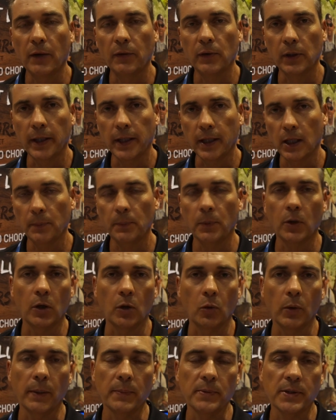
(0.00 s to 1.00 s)
have a link up on
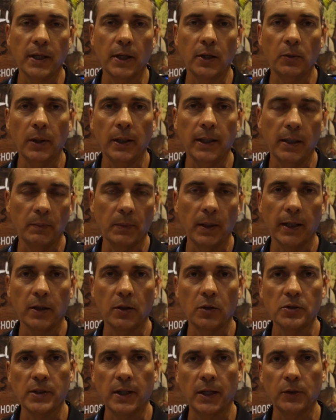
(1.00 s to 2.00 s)
our website already at
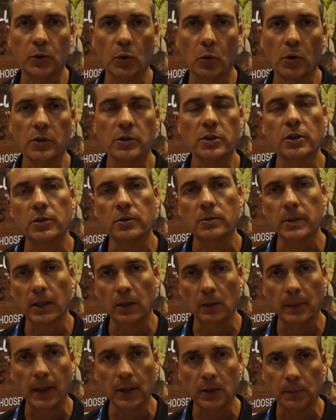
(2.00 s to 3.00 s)
Mycoast Outdoors to
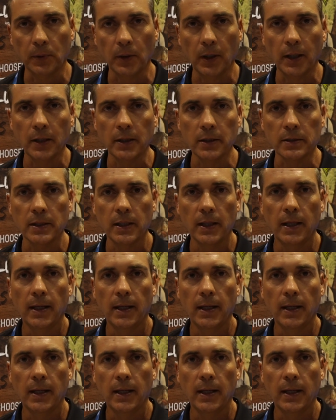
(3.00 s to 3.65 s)
tell about the product.